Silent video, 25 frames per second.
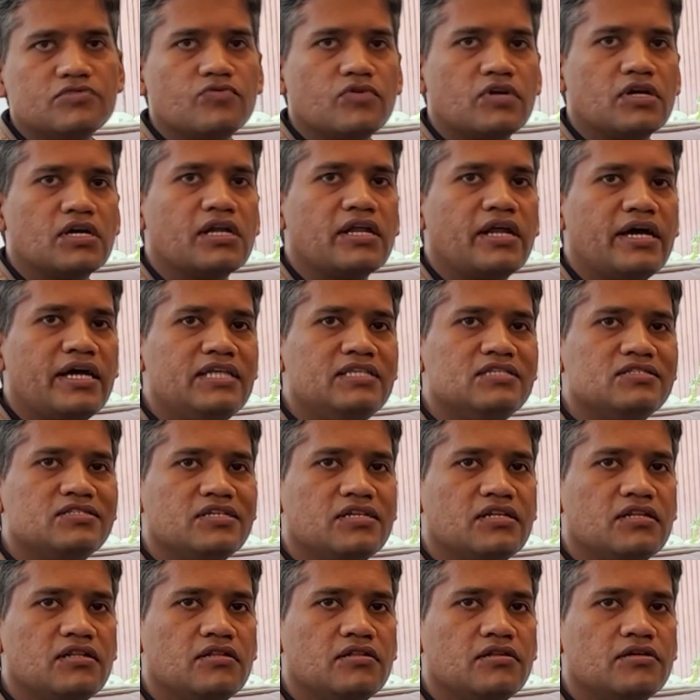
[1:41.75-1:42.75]
for our clients
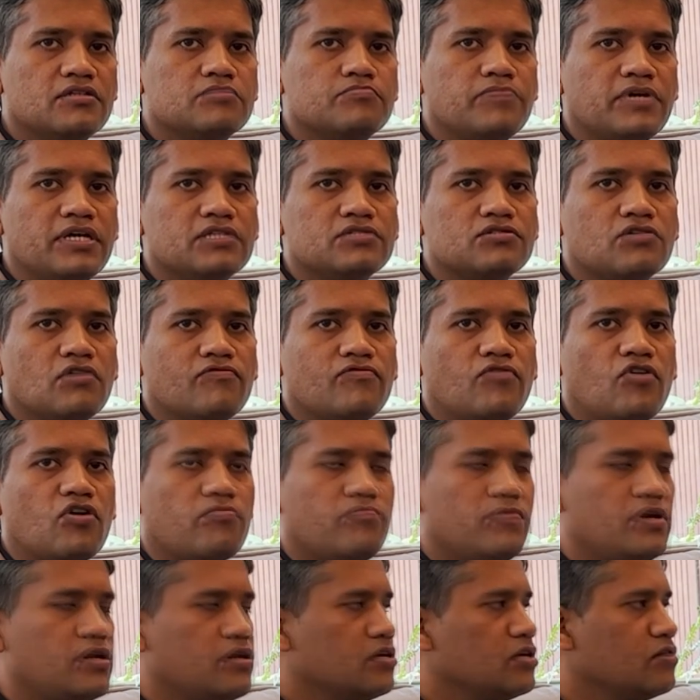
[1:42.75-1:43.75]
in the space of
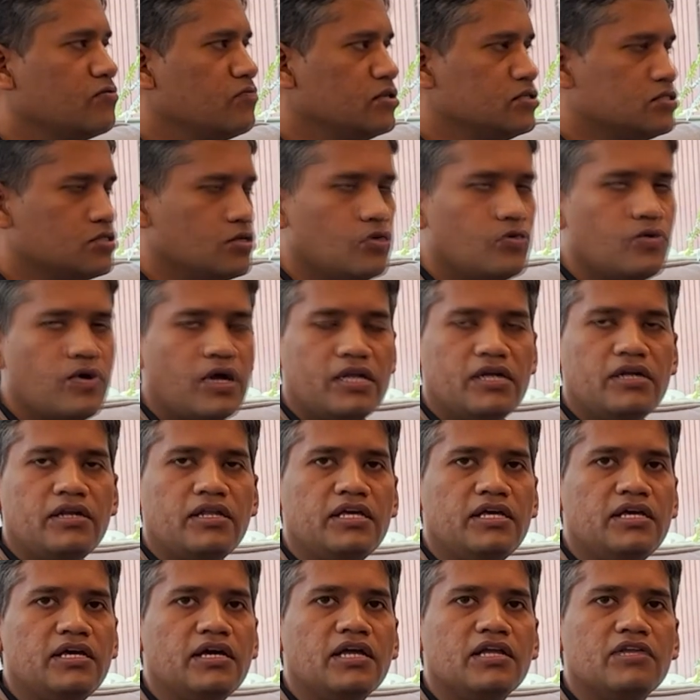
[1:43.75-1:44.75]
augmented virtual
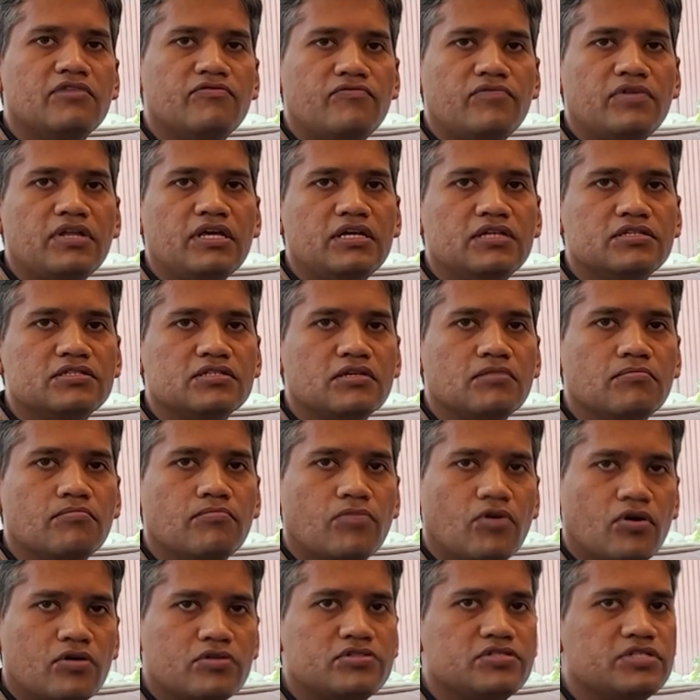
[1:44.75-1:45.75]
reality, NFTs,
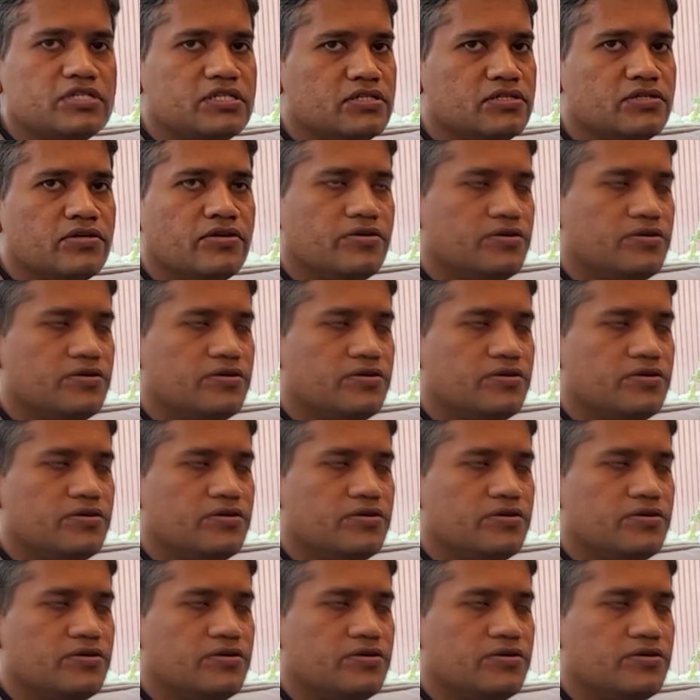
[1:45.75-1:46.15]
blockchain.